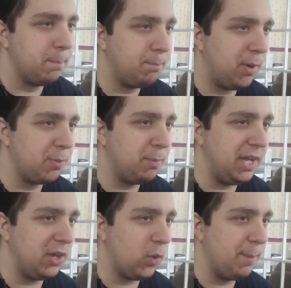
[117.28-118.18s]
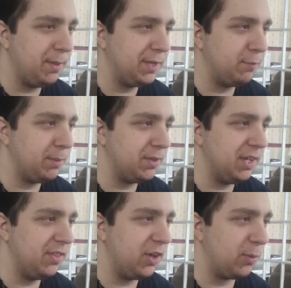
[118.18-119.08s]
both being quite believable
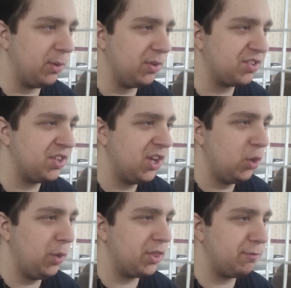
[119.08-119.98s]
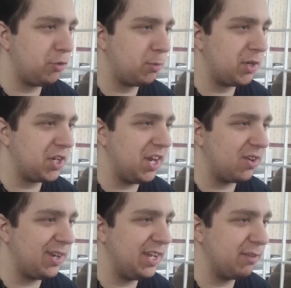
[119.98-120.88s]
in their roles, with the former
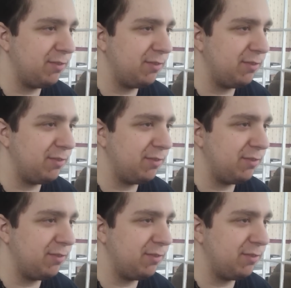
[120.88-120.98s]
carrying the